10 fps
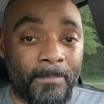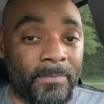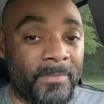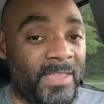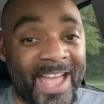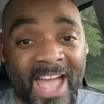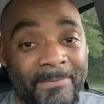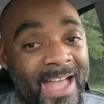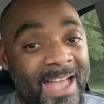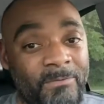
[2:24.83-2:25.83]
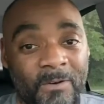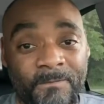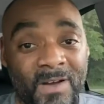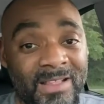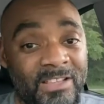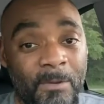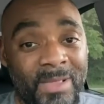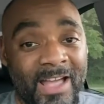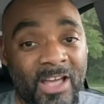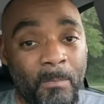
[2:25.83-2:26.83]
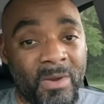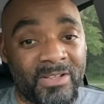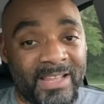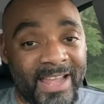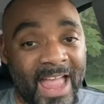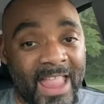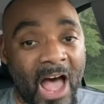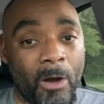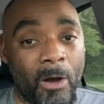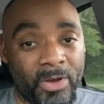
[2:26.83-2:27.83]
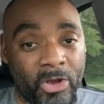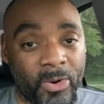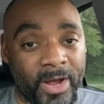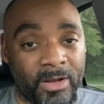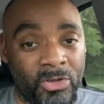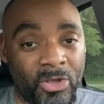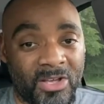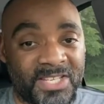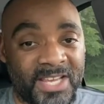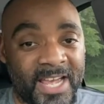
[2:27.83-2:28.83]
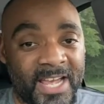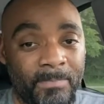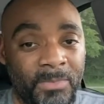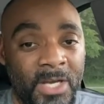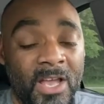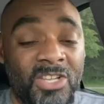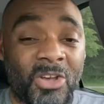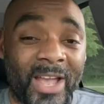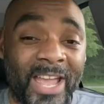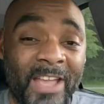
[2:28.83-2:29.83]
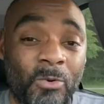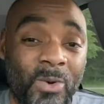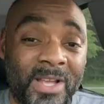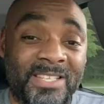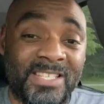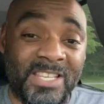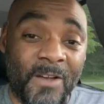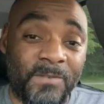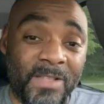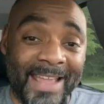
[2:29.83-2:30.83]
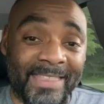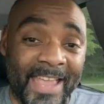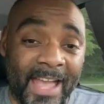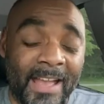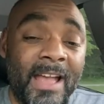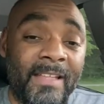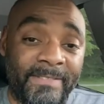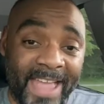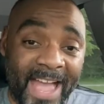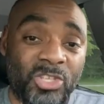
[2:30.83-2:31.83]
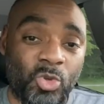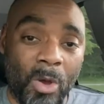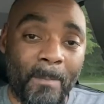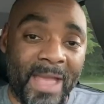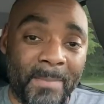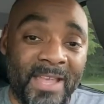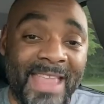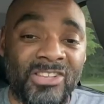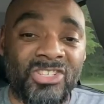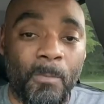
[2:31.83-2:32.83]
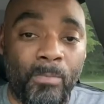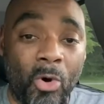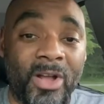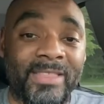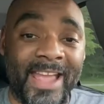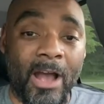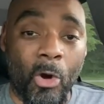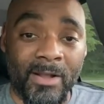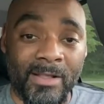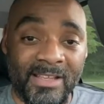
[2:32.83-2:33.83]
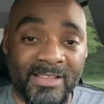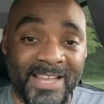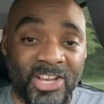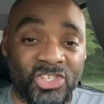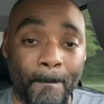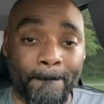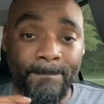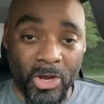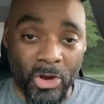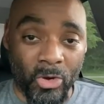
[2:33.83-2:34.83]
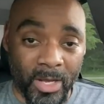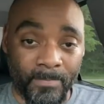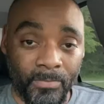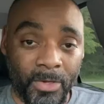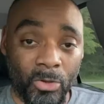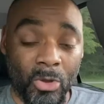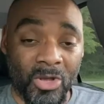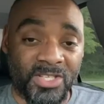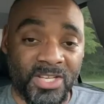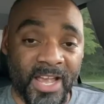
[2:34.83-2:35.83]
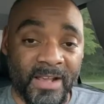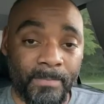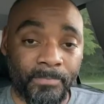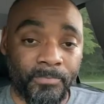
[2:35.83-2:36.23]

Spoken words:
They have not even funded the black community at all, period. You know what I'm saying? So even with stuff like that, that's what made me not support that organization, period. You know what I'm saying?